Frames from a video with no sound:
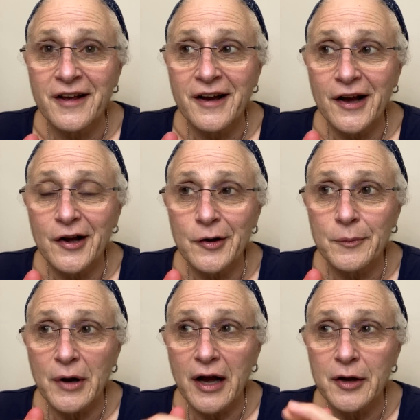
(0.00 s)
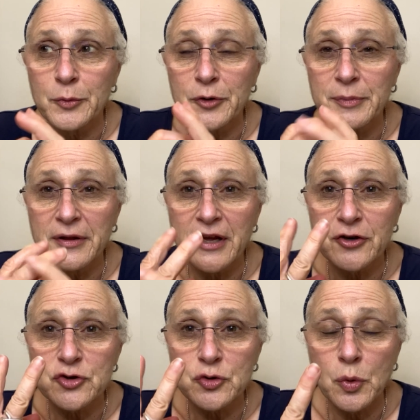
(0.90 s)
I will be there
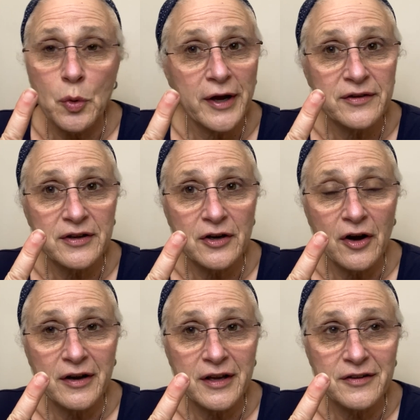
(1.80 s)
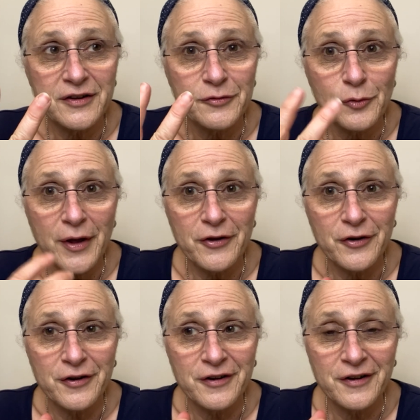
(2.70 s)
twice in August if
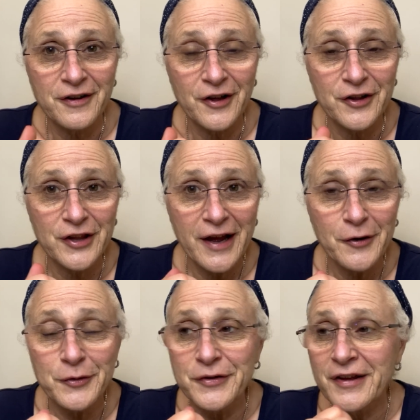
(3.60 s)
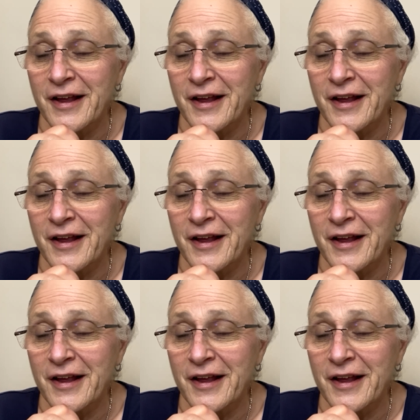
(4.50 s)
weather allows.